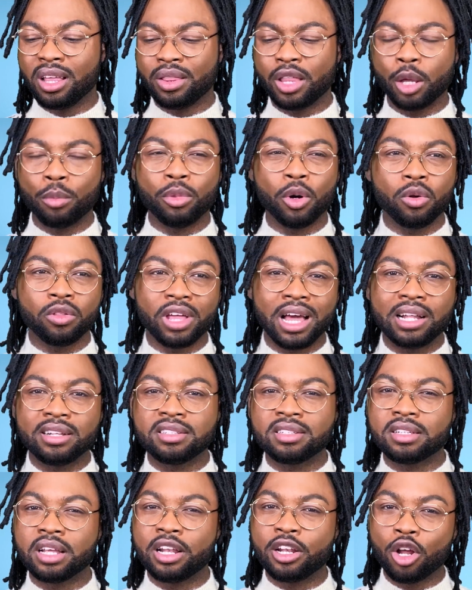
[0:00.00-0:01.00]
they both
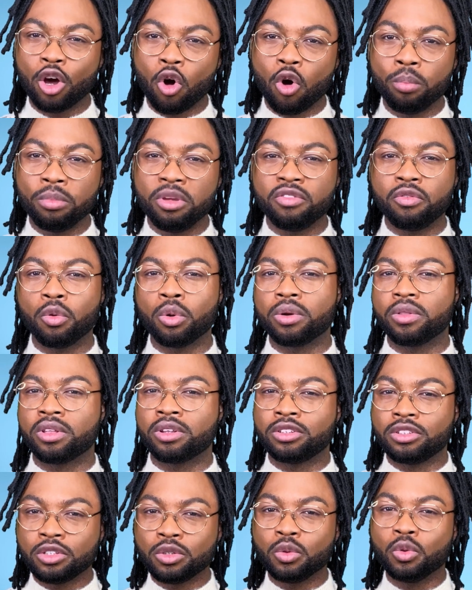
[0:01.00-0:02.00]
got sent home before the
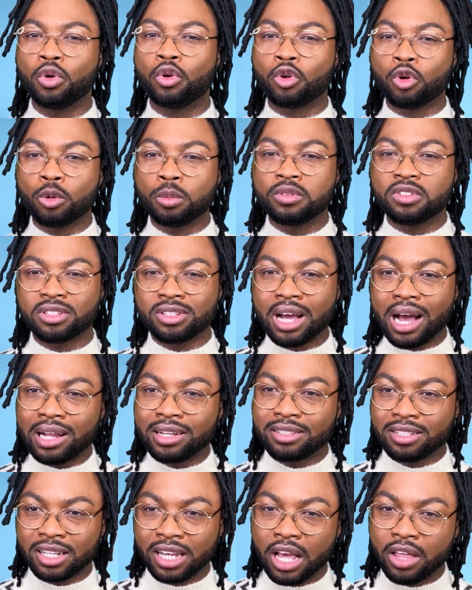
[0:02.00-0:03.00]
two groups
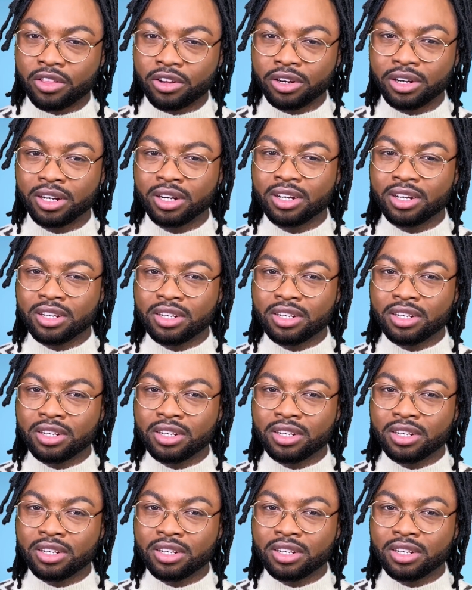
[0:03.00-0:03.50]
got together.